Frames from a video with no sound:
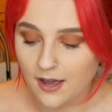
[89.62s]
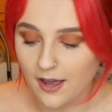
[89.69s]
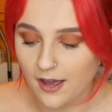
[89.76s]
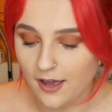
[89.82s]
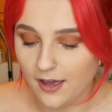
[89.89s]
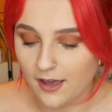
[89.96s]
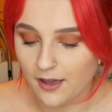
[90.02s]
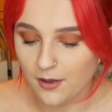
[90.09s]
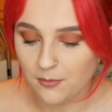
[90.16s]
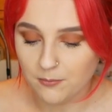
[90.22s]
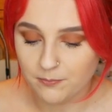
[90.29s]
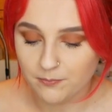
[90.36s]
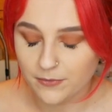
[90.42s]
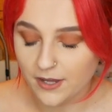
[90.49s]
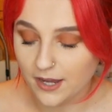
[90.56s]

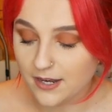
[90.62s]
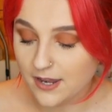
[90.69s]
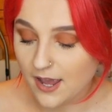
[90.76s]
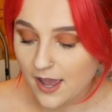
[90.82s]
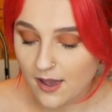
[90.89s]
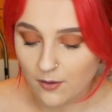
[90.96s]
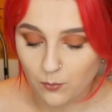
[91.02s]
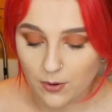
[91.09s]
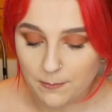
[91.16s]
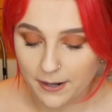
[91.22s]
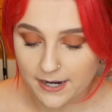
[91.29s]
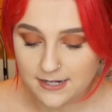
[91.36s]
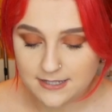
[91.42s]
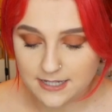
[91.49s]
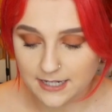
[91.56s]
And yeah, we're
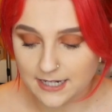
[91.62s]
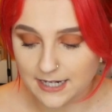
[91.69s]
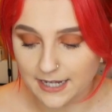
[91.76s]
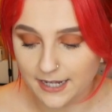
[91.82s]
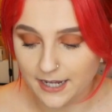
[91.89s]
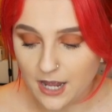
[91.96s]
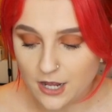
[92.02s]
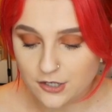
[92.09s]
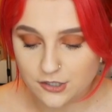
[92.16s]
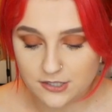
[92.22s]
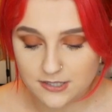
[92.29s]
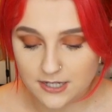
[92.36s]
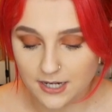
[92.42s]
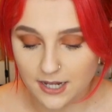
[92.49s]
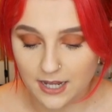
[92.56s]
basically
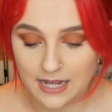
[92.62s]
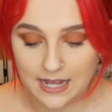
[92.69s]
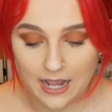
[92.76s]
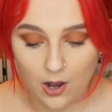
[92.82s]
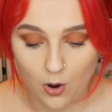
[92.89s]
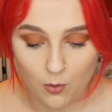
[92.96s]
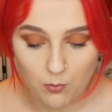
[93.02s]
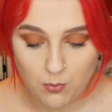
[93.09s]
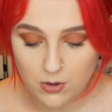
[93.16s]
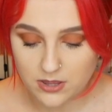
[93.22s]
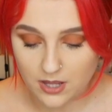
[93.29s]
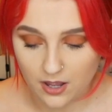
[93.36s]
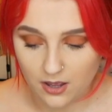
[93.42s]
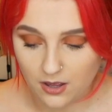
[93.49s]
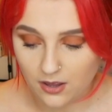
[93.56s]
just gonna get on with
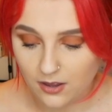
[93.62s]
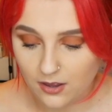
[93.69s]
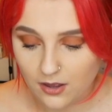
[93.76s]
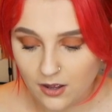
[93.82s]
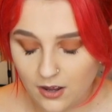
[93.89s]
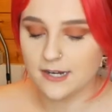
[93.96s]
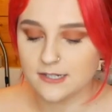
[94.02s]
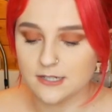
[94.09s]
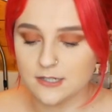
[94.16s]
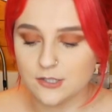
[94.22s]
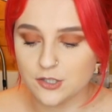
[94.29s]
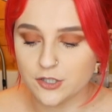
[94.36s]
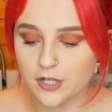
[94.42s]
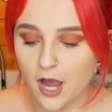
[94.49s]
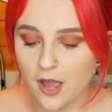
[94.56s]
it.
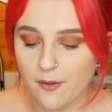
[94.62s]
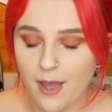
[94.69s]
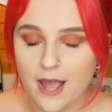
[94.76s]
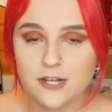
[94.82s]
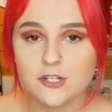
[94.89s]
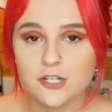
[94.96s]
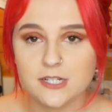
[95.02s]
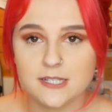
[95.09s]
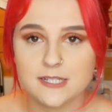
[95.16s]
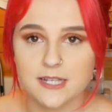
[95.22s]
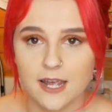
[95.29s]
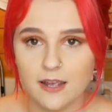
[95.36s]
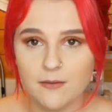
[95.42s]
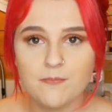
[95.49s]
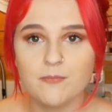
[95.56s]
So, as you can
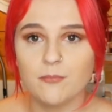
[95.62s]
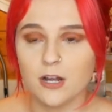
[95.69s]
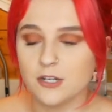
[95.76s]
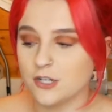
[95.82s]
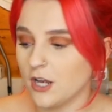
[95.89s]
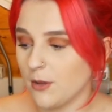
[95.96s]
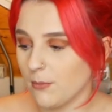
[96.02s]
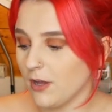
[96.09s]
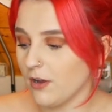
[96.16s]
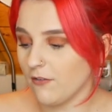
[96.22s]
see, my Janome